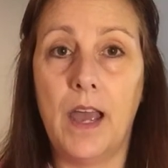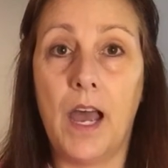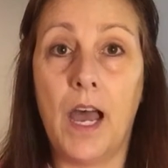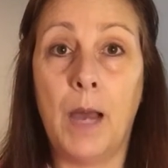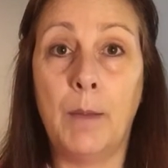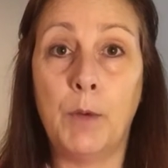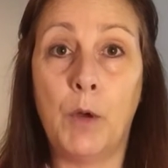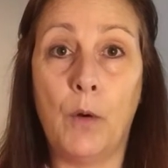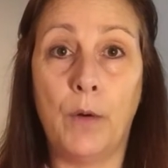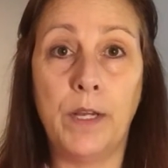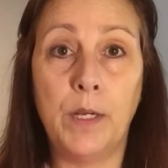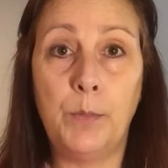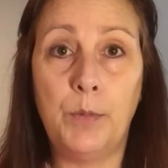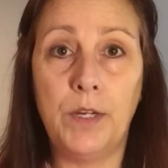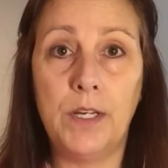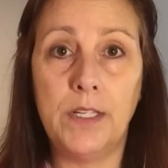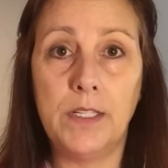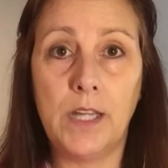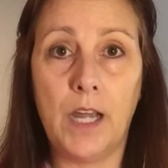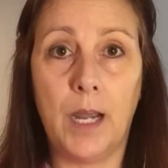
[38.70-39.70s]
I'm going to put
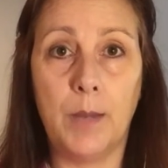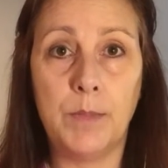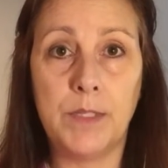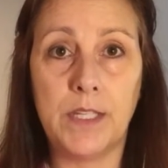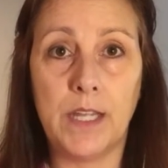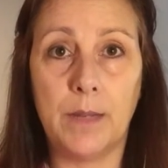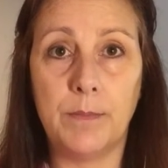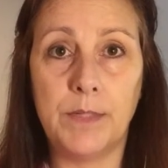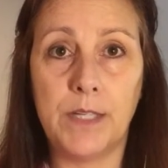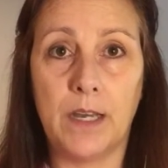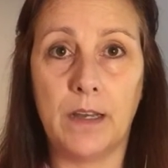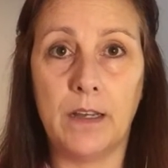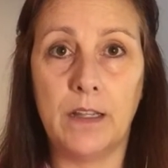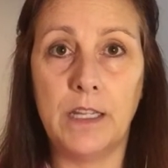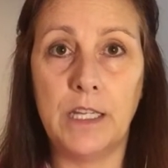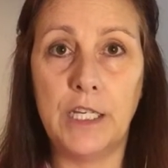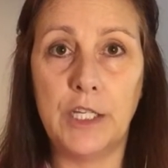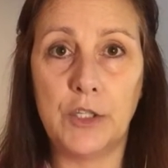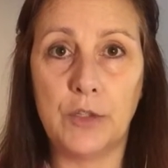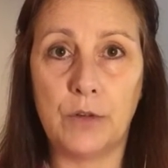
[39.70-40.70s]
a timestamp down in
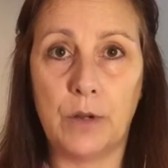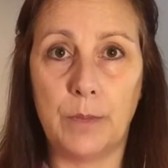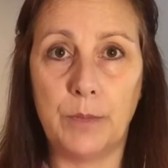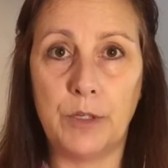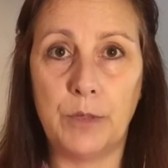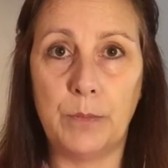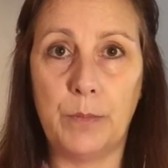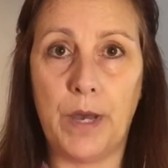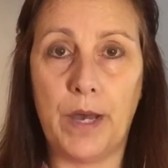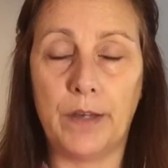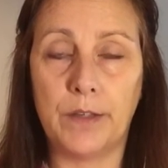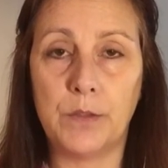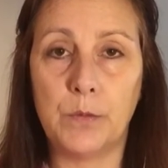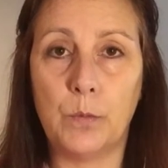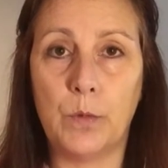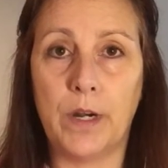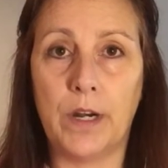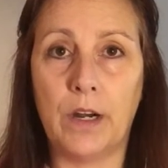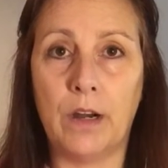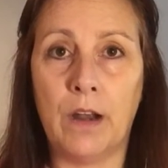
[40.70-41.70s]
the description box
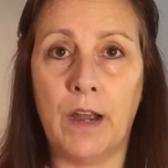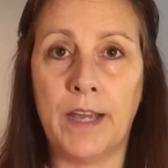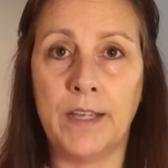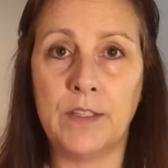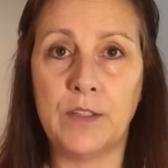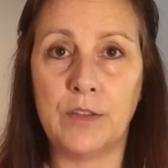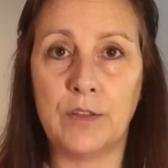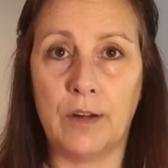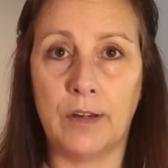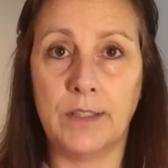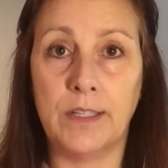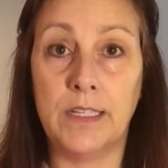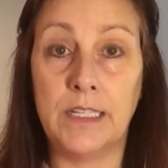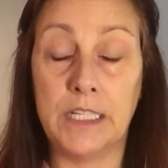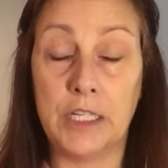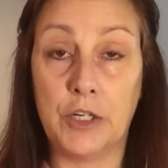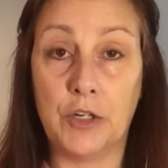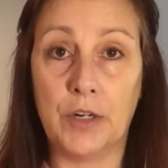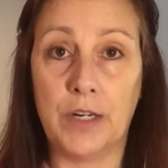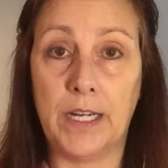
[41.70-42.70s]
where I start the
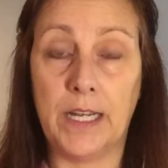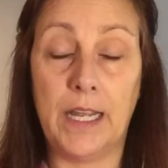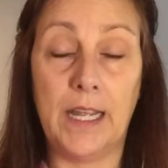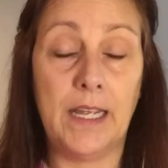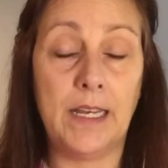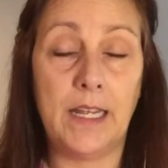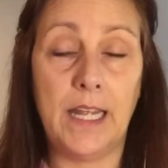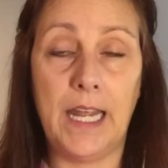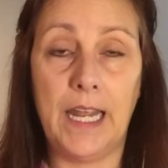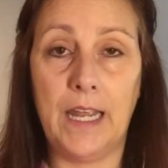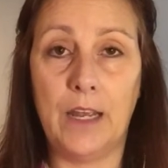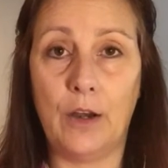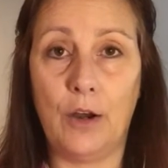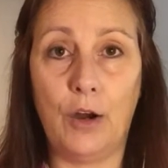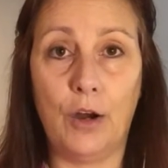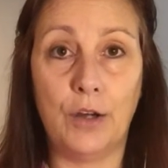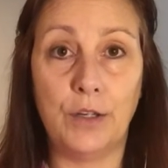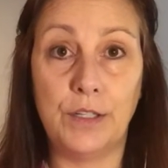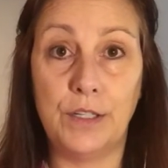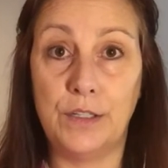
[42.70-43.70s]
decree. It can't
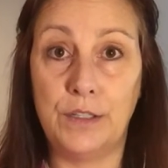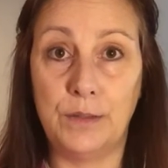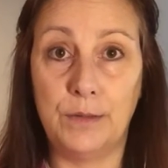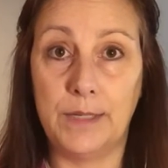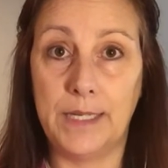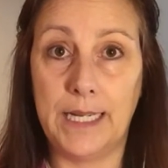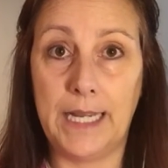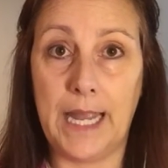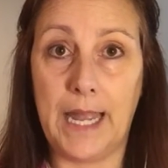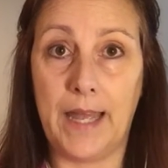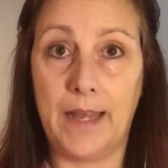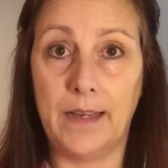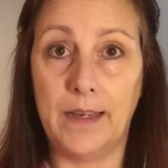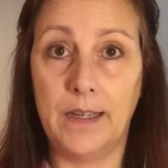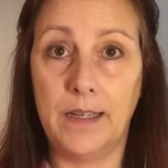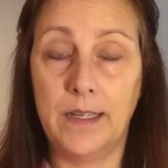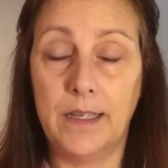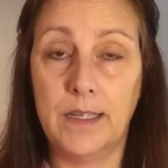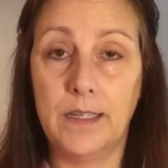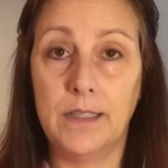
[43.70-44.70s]
hurt to do it again,
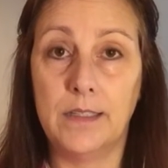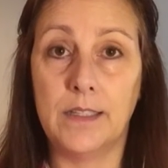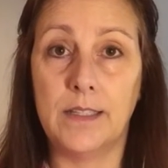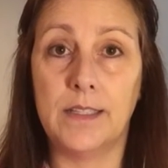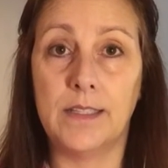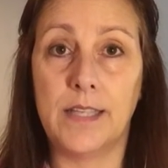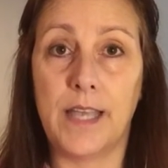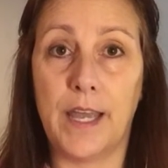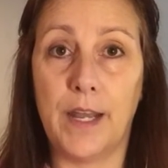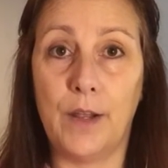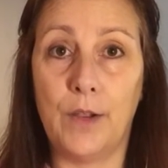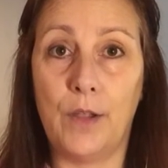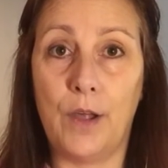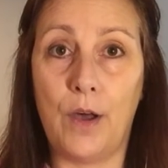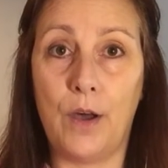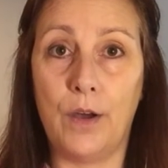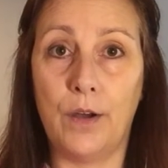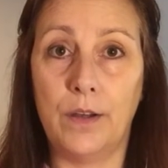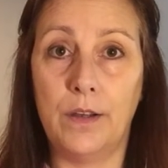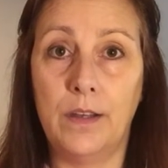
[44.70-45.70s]
to say it
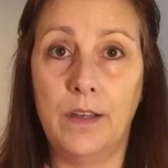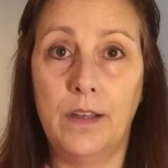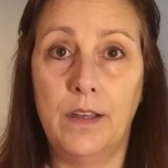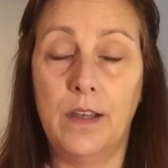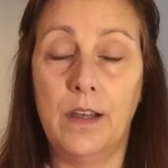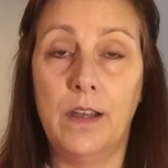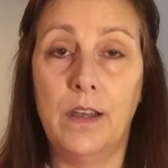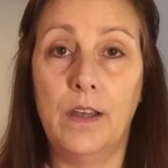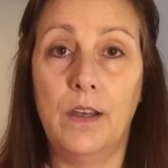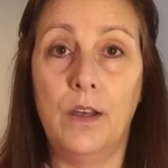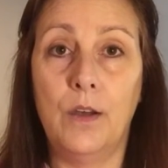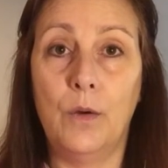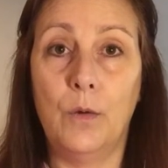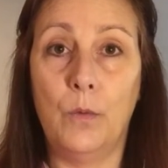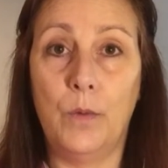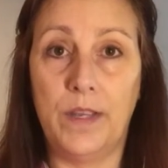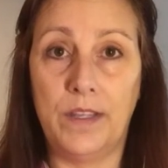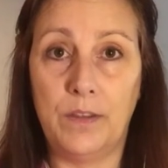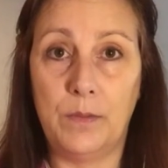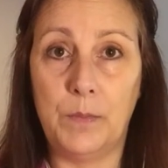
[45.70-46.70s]
along
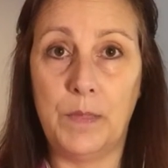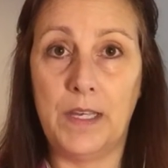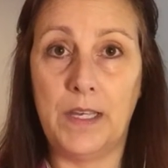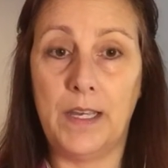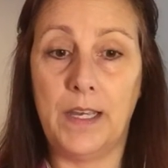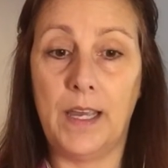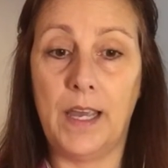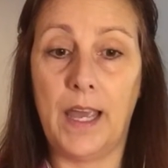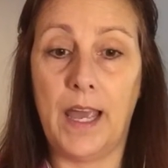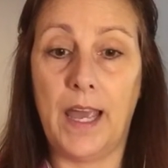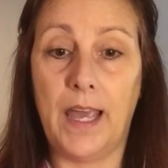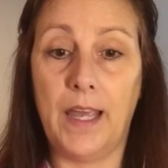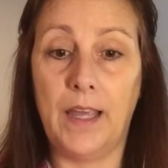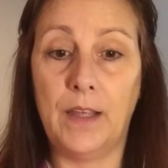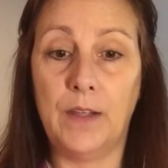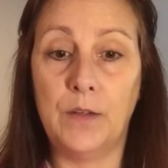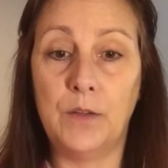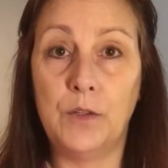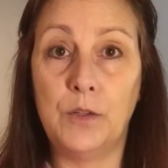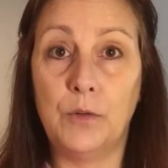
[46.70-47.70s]
with me
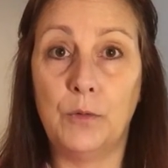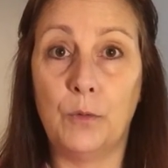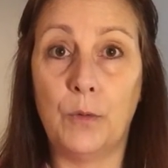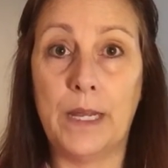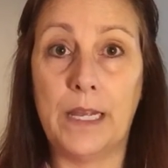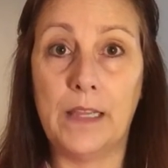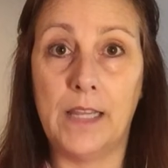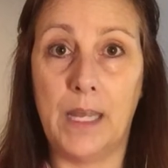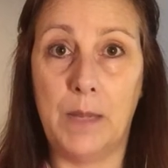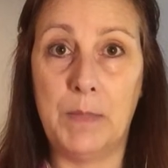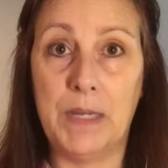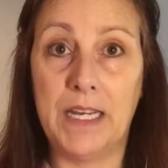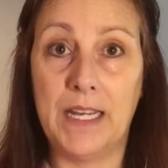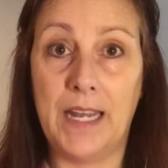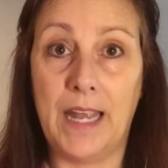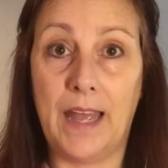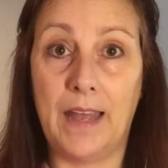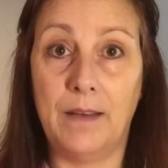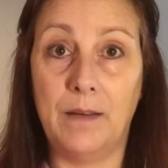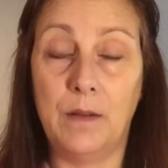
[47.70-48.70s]
and reclaim it
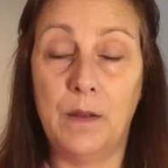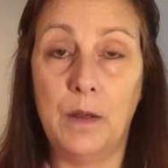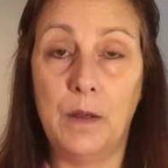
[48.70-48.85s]
again.